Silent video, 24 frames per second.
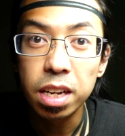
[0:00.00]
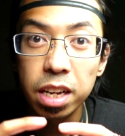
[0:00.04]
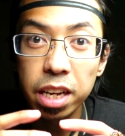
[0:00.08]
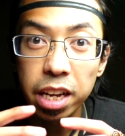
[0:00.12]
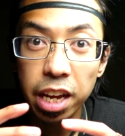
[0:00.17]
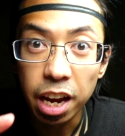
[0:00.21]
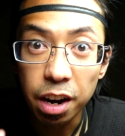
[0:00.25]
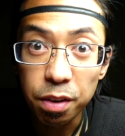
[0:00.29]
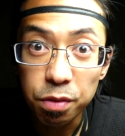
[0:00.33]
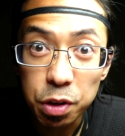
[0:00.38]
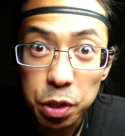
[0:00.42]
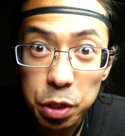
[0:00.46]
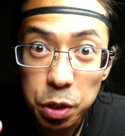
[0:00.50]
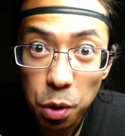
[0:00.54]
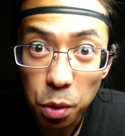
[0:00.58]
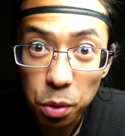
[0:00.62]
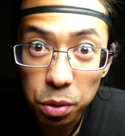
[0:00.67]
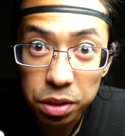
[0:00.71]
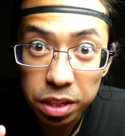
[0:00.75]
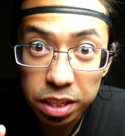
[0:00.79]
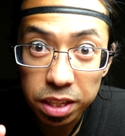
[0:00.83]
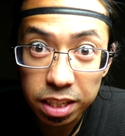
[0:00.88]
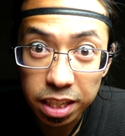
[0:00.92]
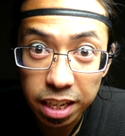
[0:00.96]
Every
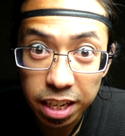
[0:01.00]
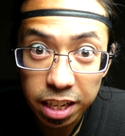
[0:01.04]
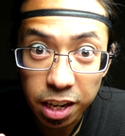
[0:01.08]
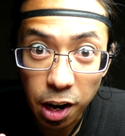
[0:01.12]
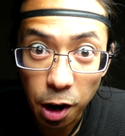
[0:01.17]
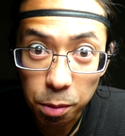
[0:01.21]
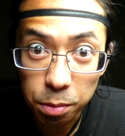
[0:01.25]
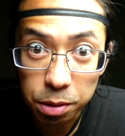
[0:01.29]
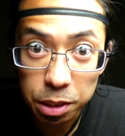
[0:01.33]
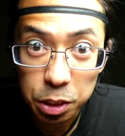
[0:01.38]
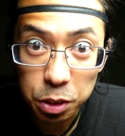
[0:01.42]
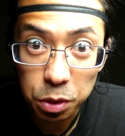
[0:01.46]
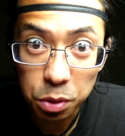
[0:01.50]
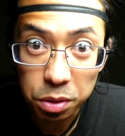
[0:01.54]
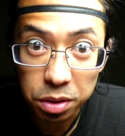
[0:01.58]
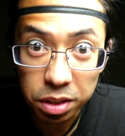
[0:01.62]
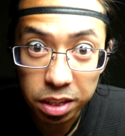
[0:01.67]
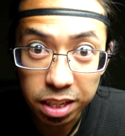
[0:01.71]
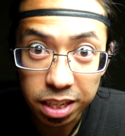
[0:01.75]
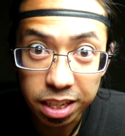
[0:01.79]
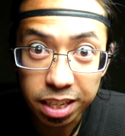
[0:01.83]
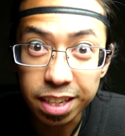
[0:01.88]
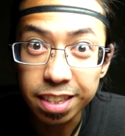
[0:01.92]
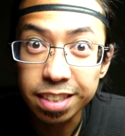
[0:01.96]
golden gig
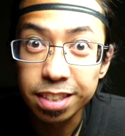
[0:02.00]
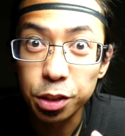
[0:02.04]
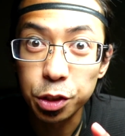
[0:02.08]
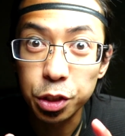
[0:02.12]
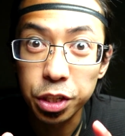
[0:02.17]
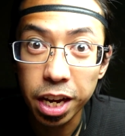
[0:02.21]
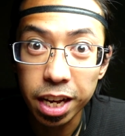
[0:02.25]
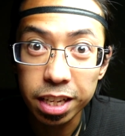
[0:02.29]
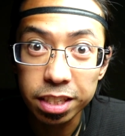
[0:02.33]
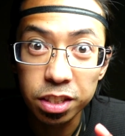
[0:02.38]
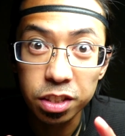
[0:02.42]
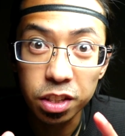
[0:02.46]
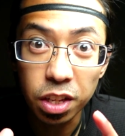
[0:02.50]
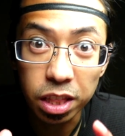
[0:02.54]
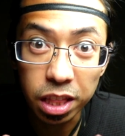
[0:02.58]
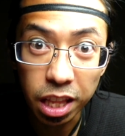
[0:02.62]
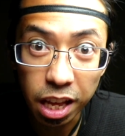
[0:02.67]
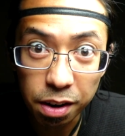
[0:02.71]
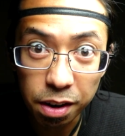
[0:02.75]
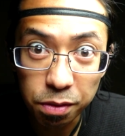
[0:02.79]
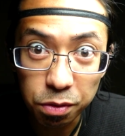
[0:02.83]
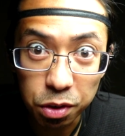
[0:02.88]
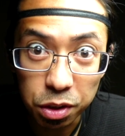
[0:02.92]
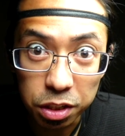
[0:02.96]
opportunity is a chance to
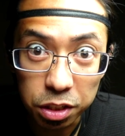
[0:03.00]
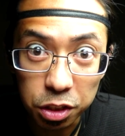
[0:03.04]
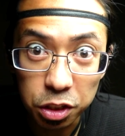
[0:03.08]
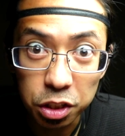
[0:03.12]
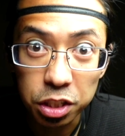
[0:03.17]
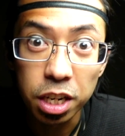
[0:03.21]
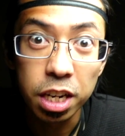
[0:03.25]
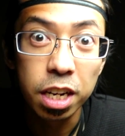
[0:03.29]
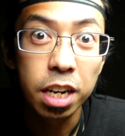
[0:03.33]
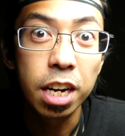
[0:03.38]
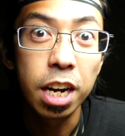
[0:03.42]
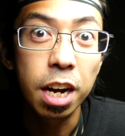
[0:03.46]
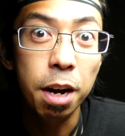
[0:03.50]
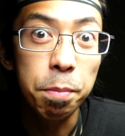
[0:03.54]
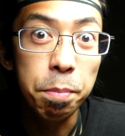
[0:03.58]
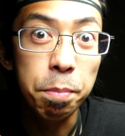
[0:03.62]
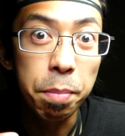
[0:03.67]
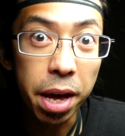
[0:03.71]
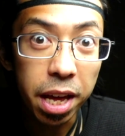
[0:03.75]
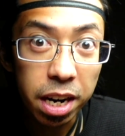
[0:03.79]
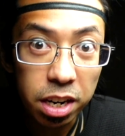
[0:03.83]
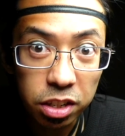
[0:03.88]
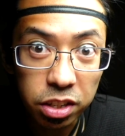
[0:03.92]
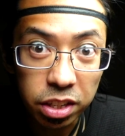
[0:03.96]
leverage a
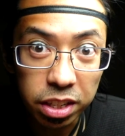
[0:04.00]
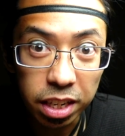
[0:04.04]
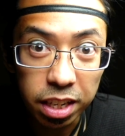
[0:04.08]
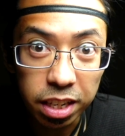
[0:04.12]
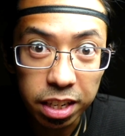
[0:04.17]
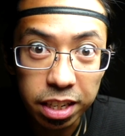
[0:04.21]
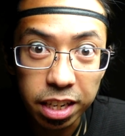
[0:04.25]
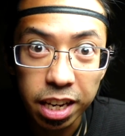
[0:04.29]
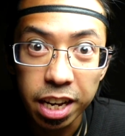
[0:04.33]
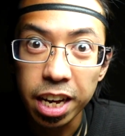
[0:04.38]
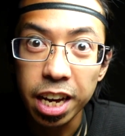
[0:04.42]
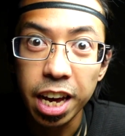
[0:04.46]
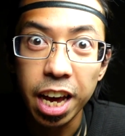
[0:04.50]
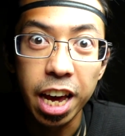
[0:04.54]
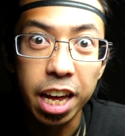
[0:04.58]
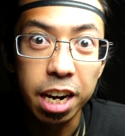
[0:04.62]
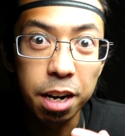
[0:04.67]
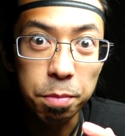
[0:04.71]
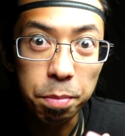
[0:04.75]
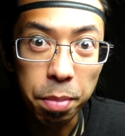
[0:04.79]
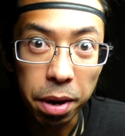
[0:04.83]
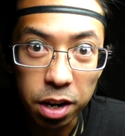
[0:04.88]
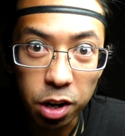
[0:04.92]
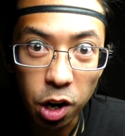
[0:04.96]
better gig and
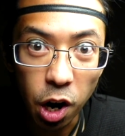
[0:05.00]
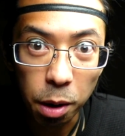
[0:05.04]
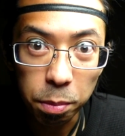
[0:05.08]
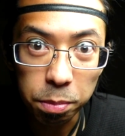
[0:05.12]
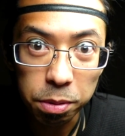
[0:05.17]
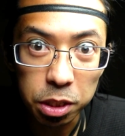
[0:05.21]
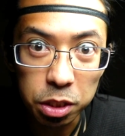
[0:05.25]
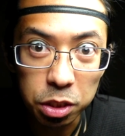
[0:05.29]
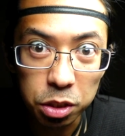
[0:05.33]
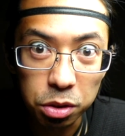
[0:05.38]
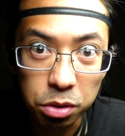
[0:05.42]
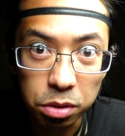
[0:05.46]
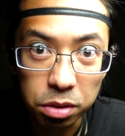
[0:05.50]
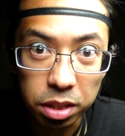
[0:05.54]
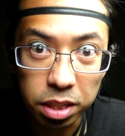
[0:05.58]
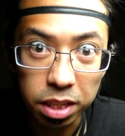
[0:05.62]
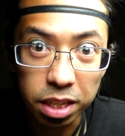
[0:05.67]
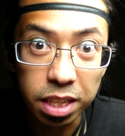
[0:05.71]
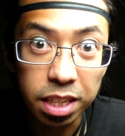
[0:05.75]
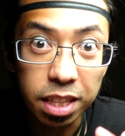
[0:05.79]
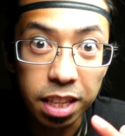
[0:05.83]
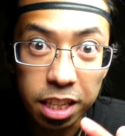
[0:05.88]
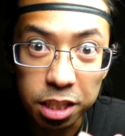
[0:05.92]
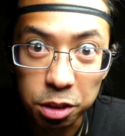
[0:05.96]
a better
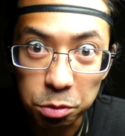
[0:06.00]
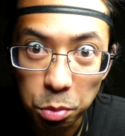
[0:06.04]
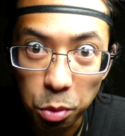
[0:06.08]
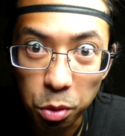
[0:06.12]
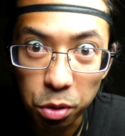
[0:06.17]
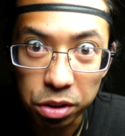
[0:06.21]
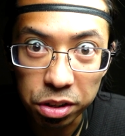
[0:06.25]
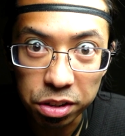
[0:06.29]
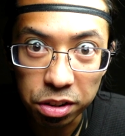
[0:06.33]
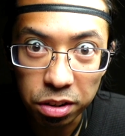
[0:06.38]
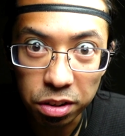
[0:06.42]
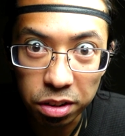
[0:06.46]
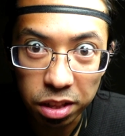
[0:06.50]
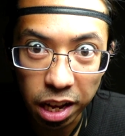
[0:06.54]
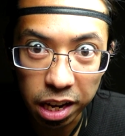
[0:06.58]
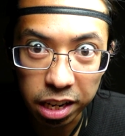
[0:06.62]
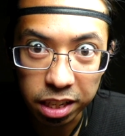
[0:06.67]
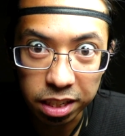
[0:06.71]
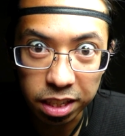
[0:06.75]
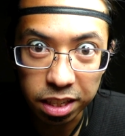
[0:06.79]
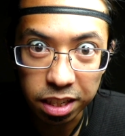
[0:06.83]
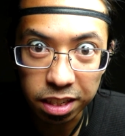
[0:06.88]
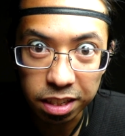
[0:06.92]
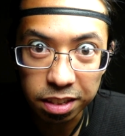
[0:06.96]
opportunity that's more to your
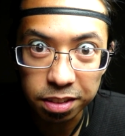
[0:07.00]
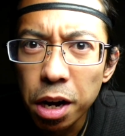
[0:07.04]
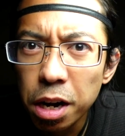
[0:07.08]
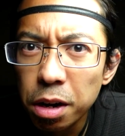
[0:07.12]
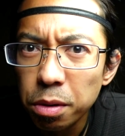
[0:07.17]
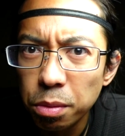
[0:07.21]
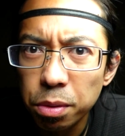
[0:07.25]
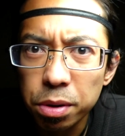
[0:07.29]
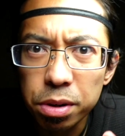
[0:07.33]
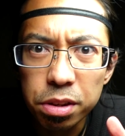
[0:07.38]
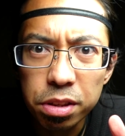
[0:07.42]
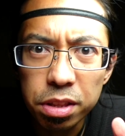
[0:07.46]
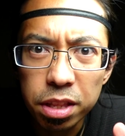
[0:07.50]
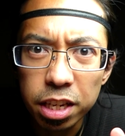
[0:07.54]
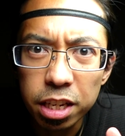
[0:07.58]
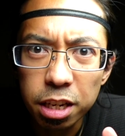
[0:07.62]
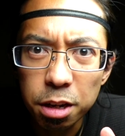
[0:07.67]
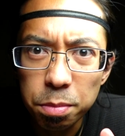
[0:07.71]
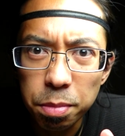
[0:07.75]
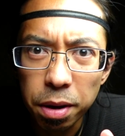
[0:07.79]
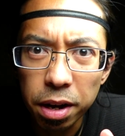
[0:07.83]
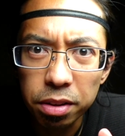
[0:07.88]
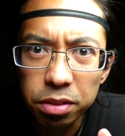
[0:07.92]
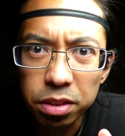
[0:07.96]
liking. What do you think
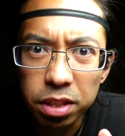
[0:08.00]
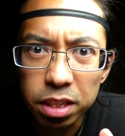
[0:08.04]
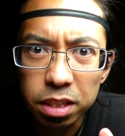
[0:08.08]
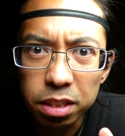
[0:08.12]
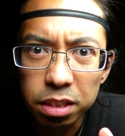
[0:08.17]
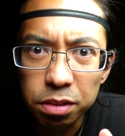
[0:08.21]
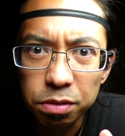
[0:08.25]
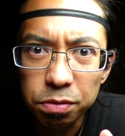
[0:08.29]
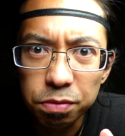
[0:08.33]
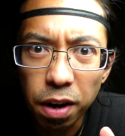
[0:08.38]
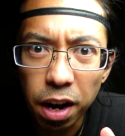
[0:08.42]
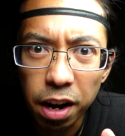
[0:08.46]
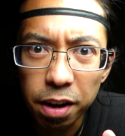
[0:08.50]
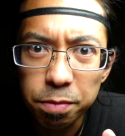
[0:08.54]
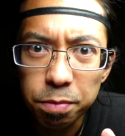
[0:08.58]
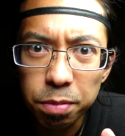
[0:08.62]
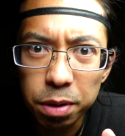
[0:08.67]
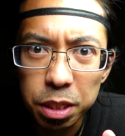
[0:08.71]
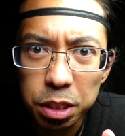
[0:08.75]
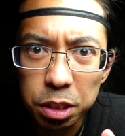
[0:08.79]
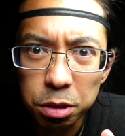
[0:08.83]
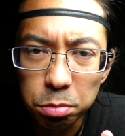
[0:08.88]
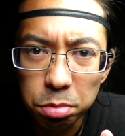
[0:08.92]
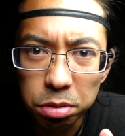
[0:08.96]
about these 5
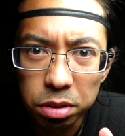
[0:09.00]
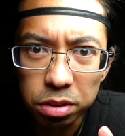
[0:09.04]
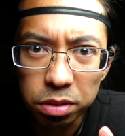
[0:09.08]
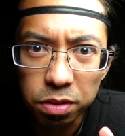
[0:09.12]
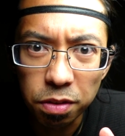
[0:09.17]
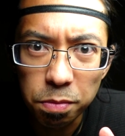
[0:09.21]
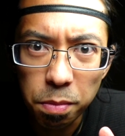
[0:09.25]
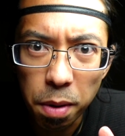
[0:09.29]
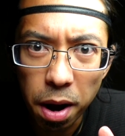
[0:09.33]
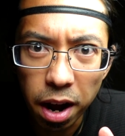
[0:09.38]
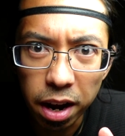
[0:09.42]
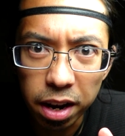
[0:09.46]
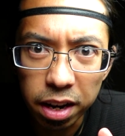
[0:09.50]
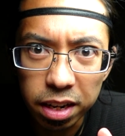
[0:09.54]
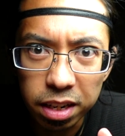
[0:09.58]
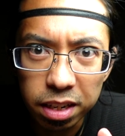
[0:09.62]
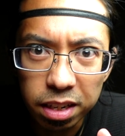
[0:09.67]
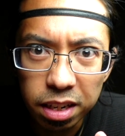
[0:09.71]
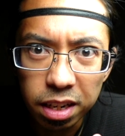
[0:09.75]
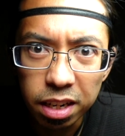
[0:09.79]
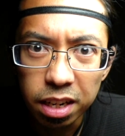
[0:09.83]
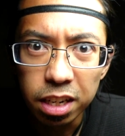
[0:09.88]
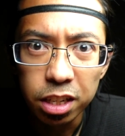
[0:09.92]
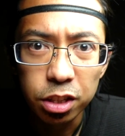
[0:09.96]
principles of mine?
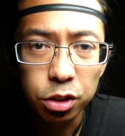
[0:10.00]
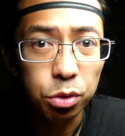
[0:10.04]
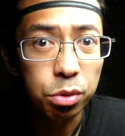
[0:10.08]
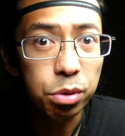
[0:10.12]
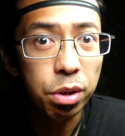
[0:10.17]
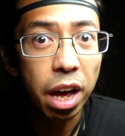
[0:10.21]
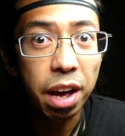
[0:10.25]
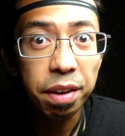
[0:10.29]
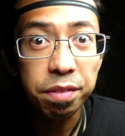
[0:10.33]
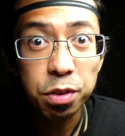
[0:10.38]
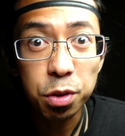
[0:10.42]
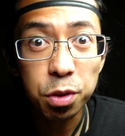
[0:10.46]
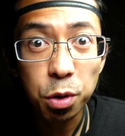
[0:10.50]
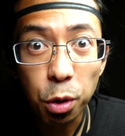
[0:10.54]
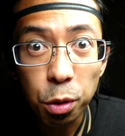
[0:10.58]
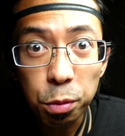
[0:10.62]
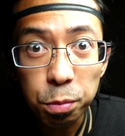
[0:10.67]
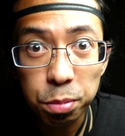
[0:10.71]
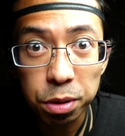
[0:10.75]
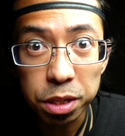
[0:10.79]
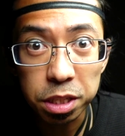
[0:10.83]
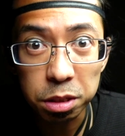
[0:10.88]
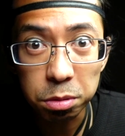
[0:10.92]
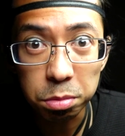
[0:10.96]
Do you have your own
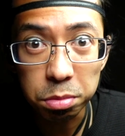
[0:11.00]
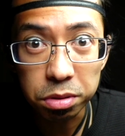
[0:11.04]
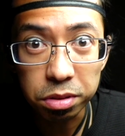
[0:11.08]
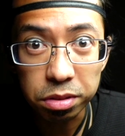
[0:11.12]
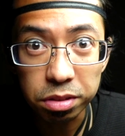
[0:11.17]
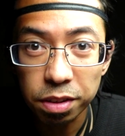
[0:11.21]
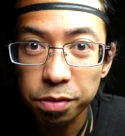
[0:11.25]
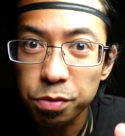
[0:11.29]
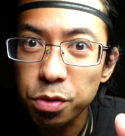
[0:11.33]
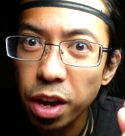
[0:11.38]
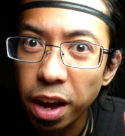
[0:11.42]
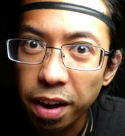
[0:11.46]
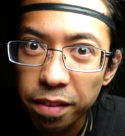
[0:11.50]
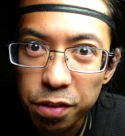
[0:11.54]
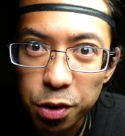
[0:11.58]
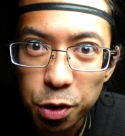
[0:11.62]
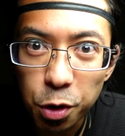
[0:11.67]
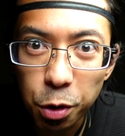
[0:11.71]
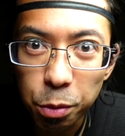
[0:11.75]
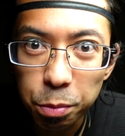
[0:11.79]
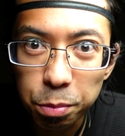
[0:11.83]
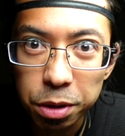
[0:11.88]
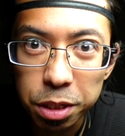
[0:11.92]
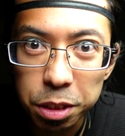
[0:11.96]
principles? If you have your
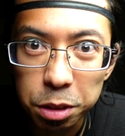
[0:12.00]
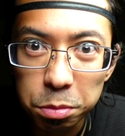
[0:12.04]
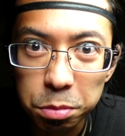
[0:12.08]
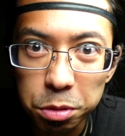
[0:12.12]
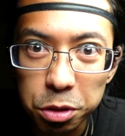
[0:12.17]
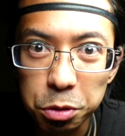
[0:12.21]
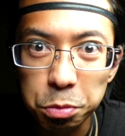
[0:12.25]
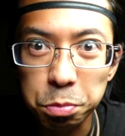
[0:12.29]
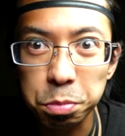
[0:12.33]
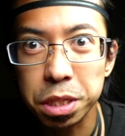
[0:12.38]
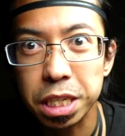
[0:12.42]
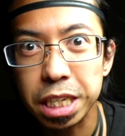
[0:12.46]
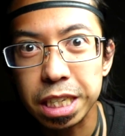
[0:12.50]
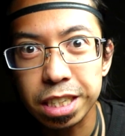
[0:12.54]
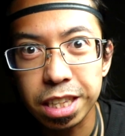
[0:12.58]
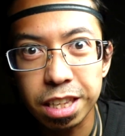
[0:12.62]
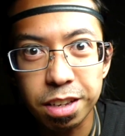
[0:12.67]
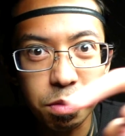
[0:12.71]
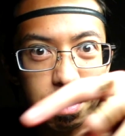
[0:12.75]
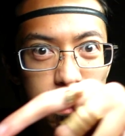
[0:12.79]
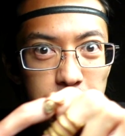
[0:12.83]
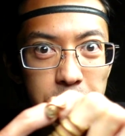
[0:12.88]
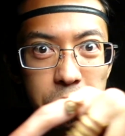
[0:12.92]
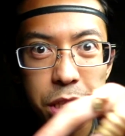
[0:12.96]
own principles, please
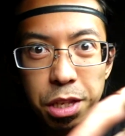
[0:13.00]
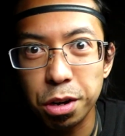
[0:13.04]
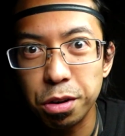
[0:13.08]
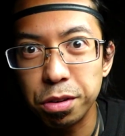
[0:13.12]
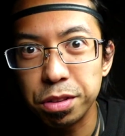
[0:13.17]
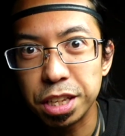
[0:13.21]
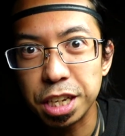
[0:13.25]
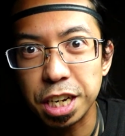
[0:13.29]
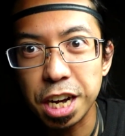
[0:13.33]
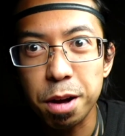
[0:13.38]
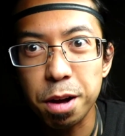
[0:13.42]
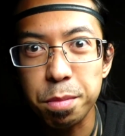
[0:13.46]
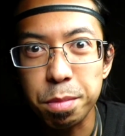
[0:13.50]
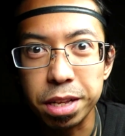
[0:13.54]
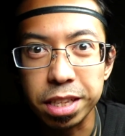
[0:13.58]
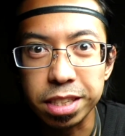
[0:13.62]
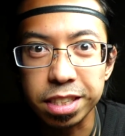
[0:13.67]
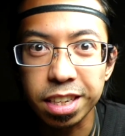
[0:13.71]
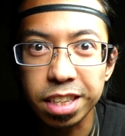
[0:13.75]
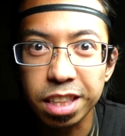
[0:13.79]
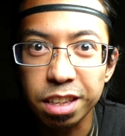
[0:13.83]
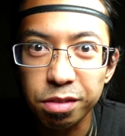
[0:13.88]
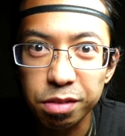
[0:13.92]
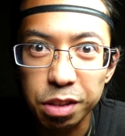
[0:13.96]
leave them below in the comments.
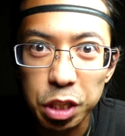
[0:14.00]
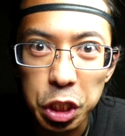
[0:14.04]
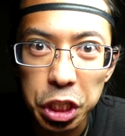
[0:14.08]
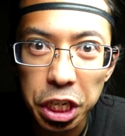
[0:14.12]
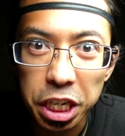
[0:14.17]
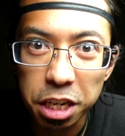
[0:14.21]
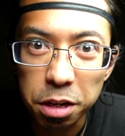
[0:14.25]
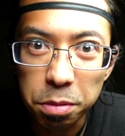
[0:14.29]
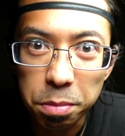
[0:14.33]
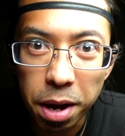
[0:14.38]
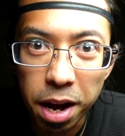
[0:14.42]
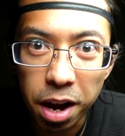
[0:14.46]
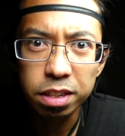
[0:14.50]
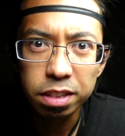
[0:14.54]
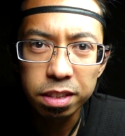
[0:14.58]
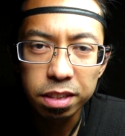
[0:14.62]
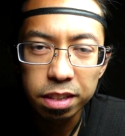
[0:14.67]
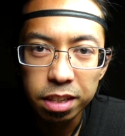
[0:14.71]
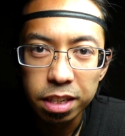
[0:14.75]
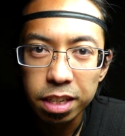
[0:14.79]
I'd love to check them out.